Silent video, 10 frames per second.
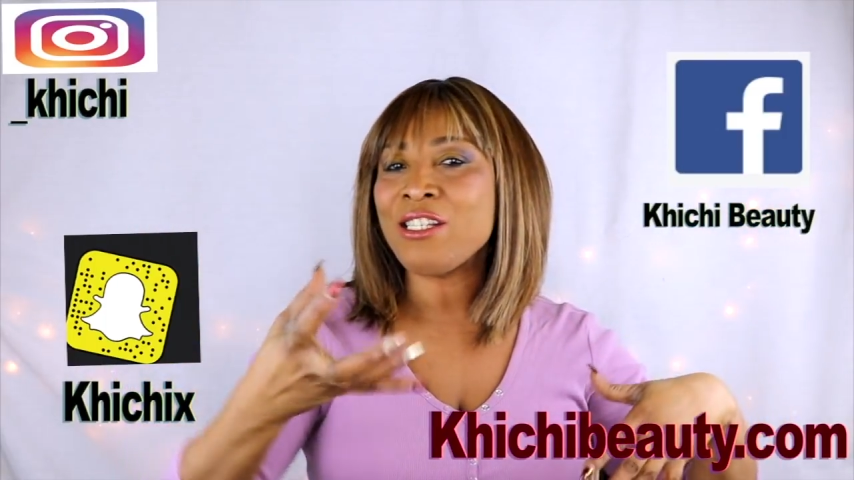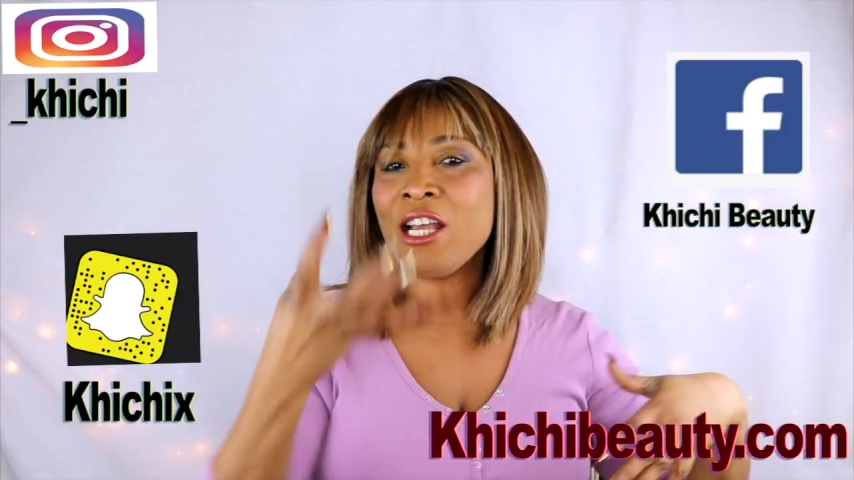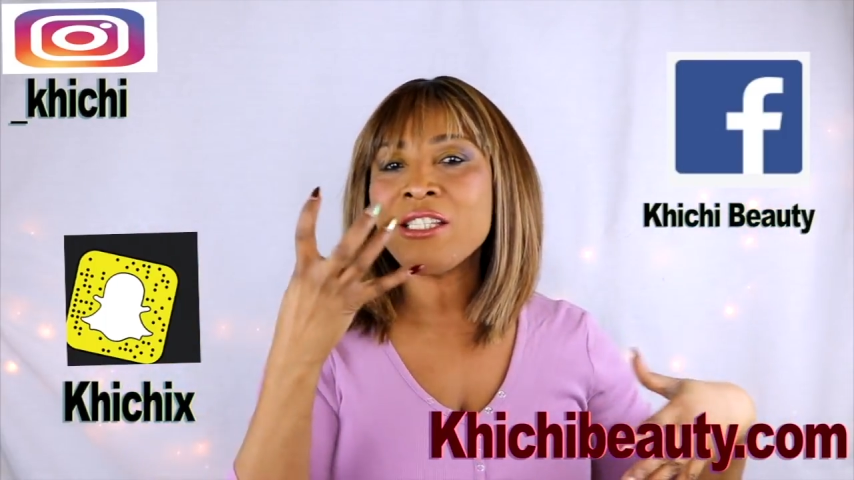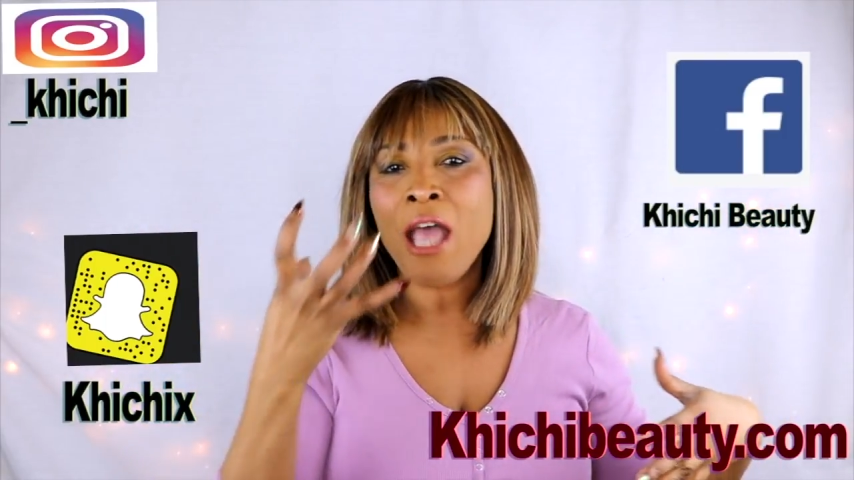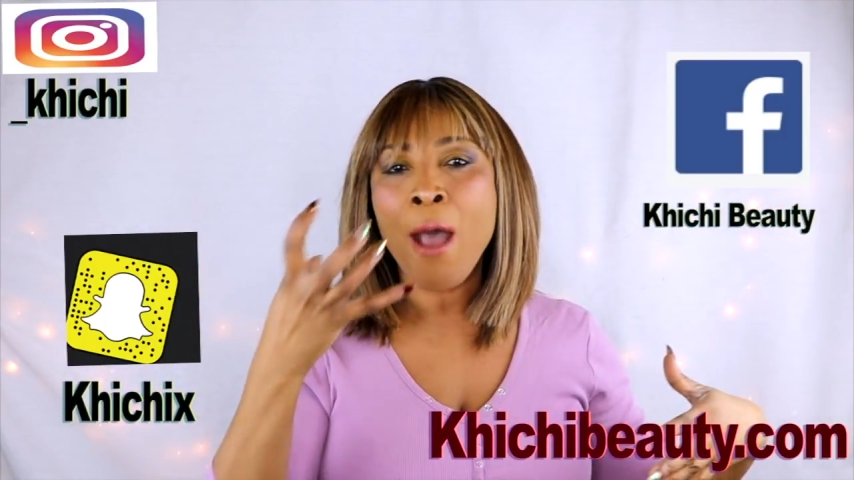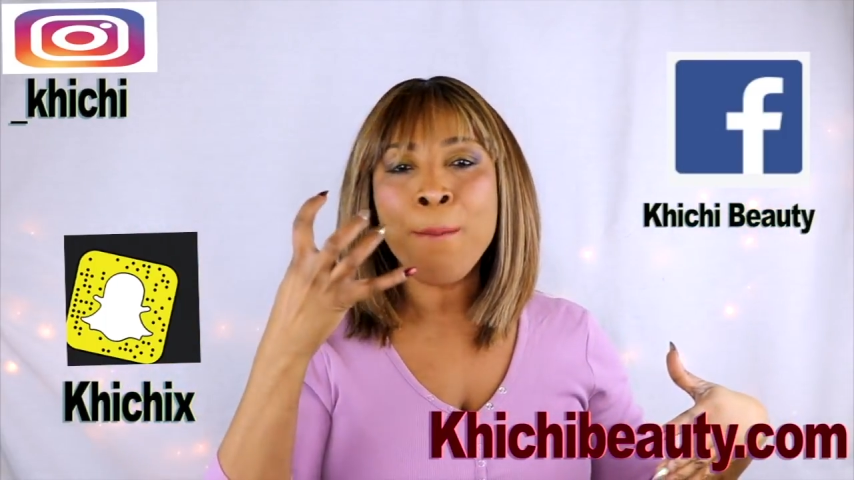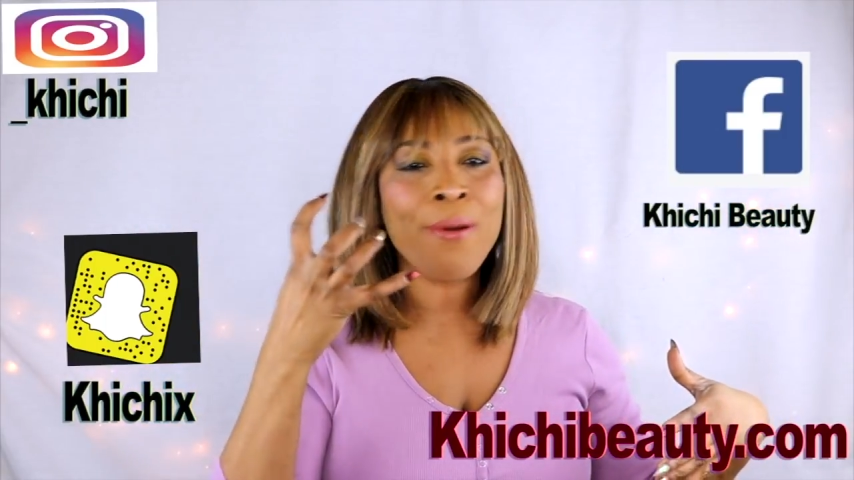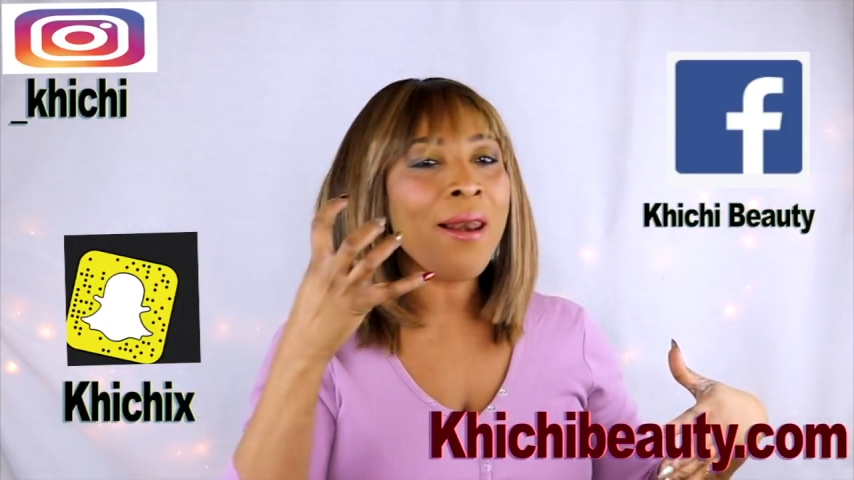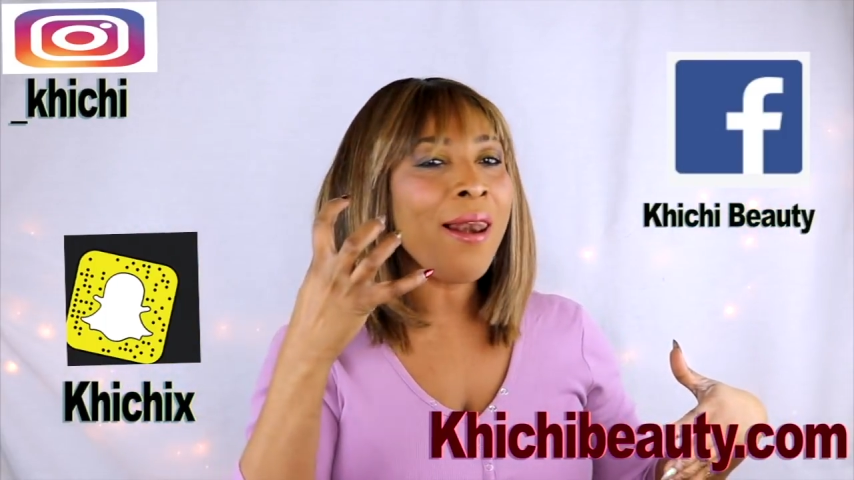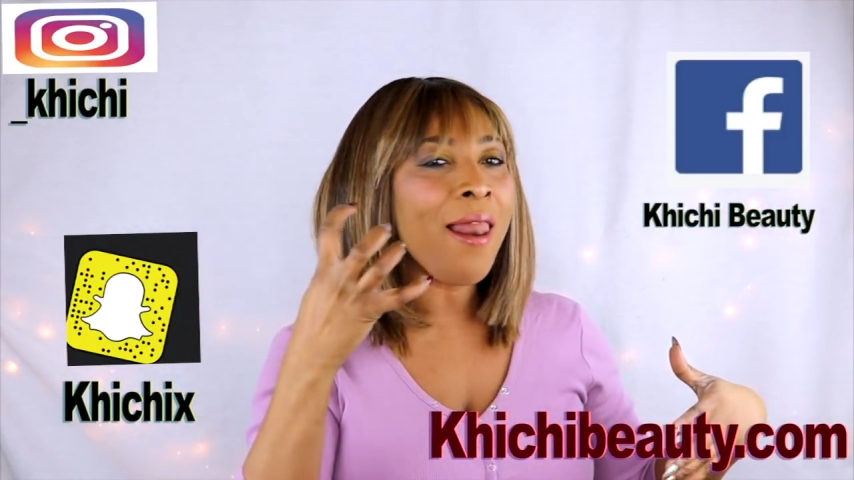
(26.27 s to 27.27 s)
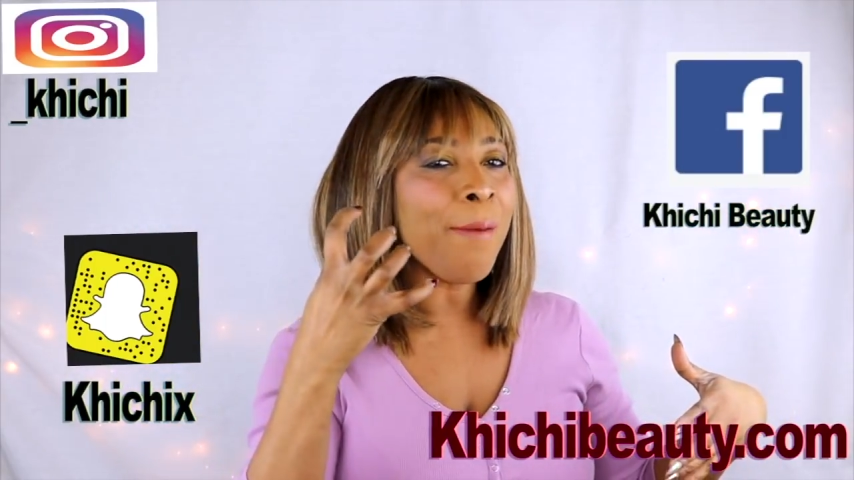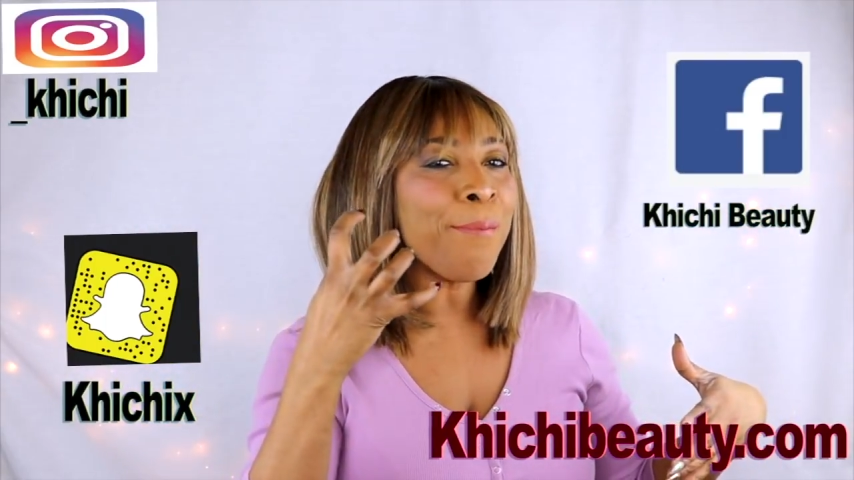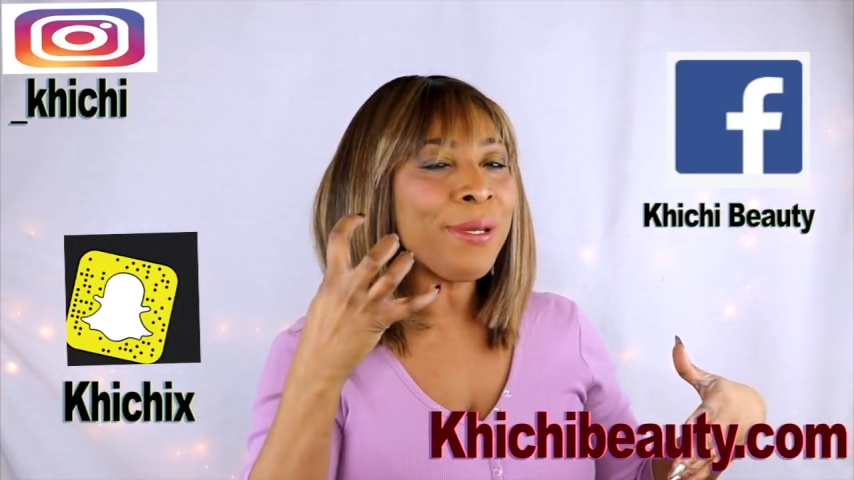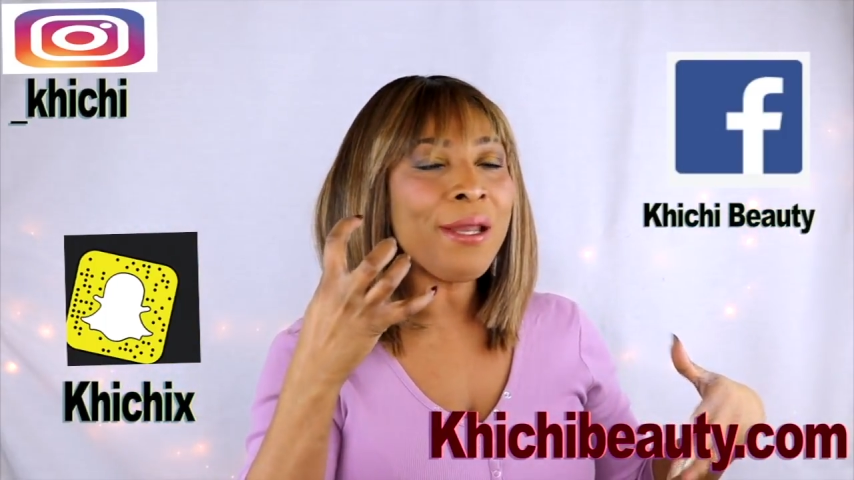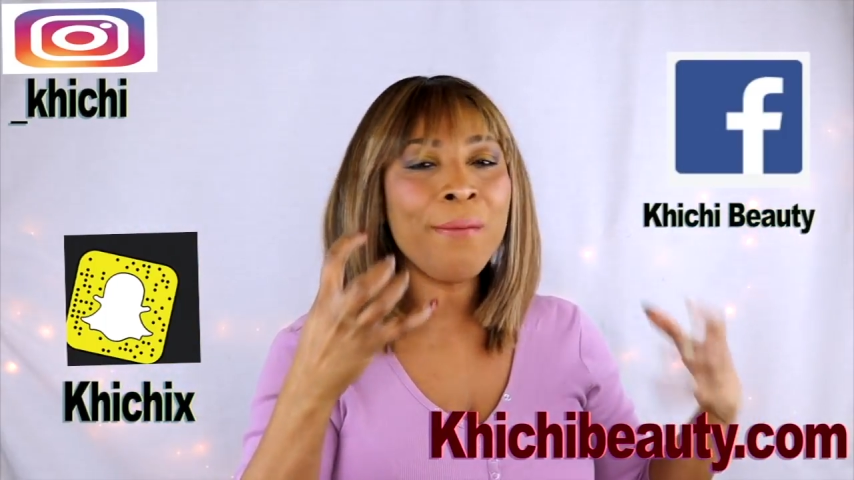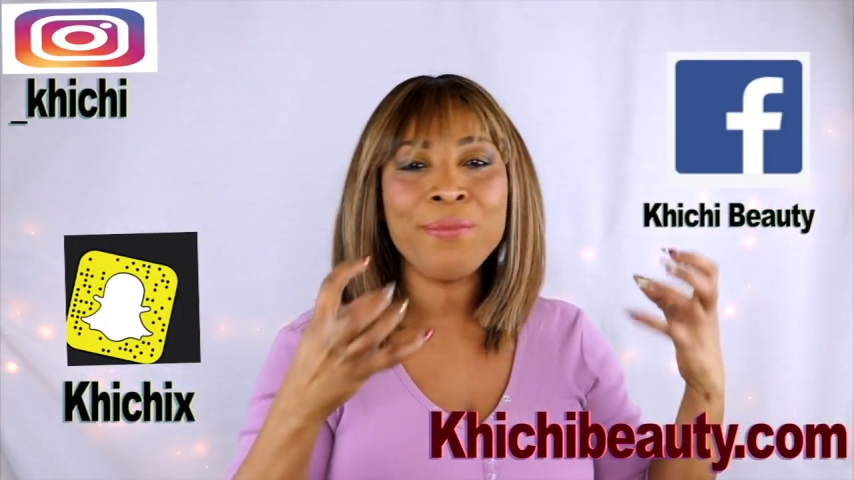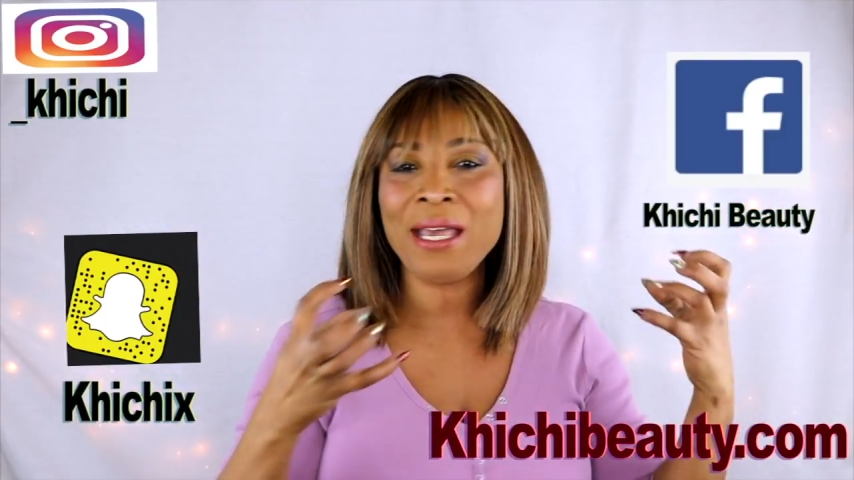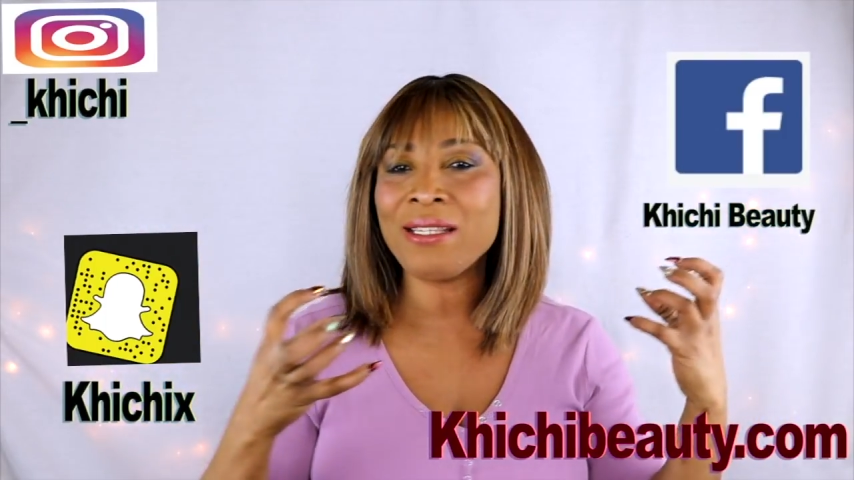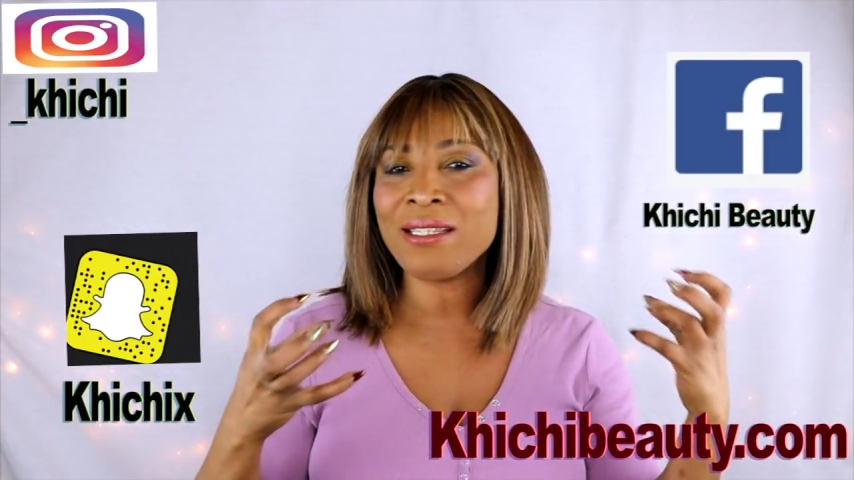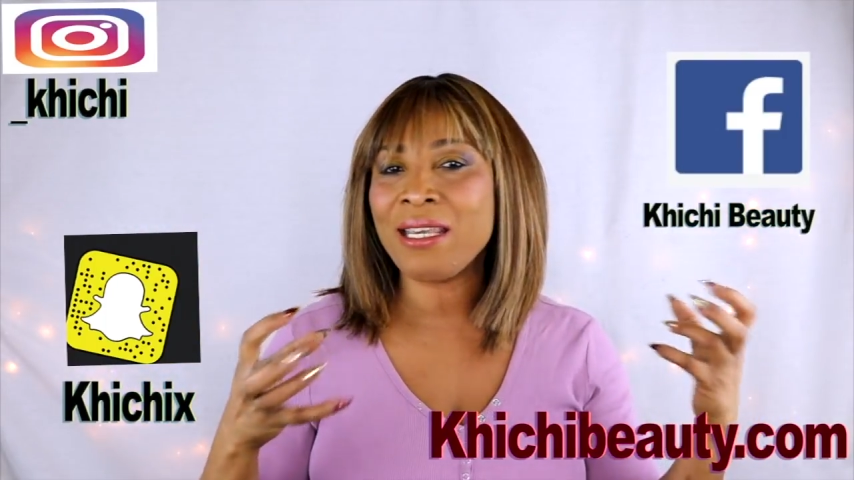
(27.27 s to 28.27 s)
just plumping up
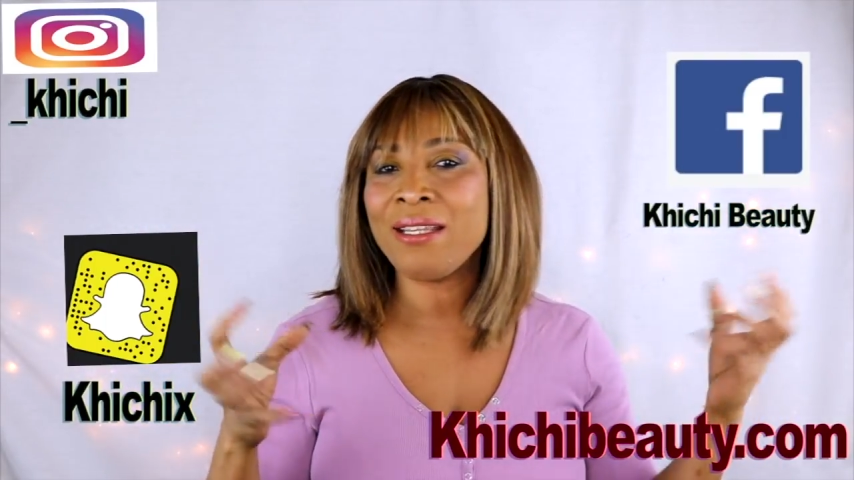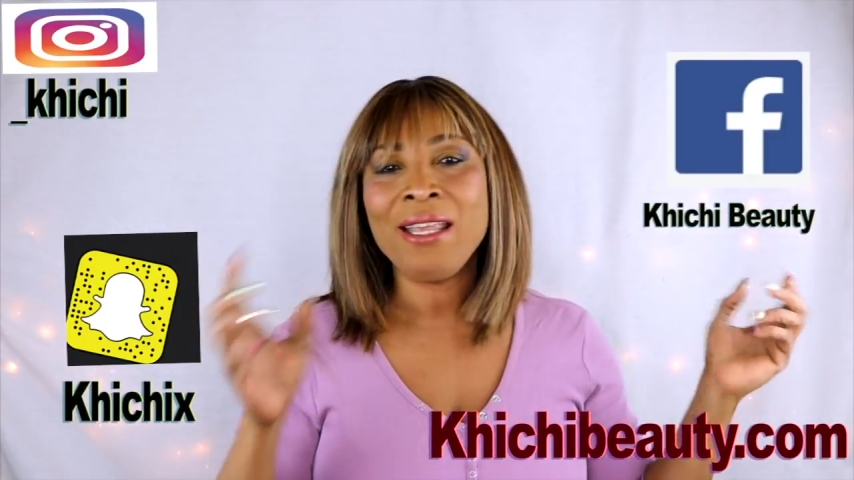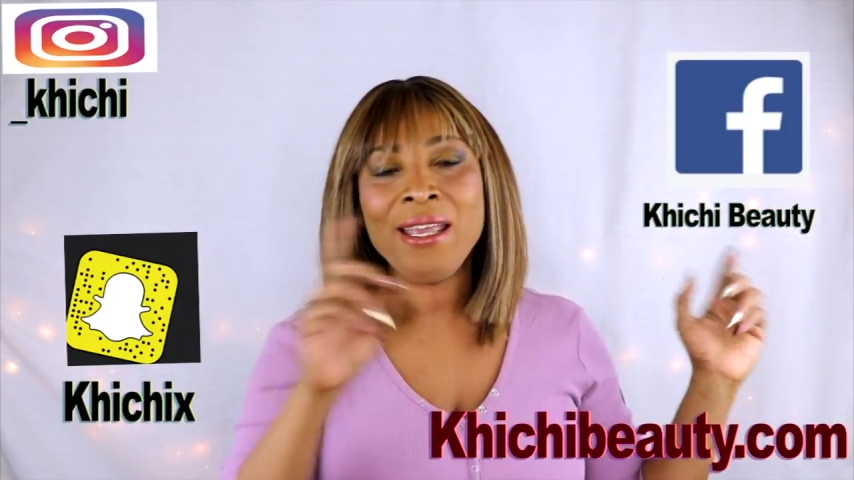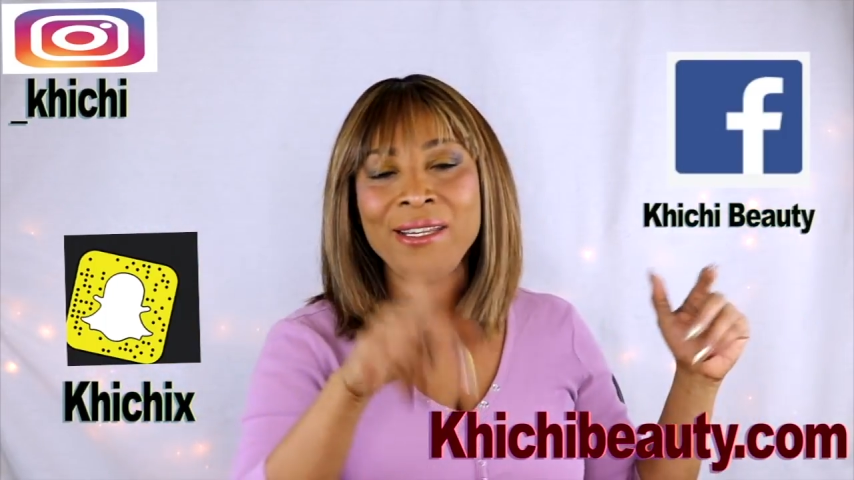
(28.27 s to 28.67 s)
that skin.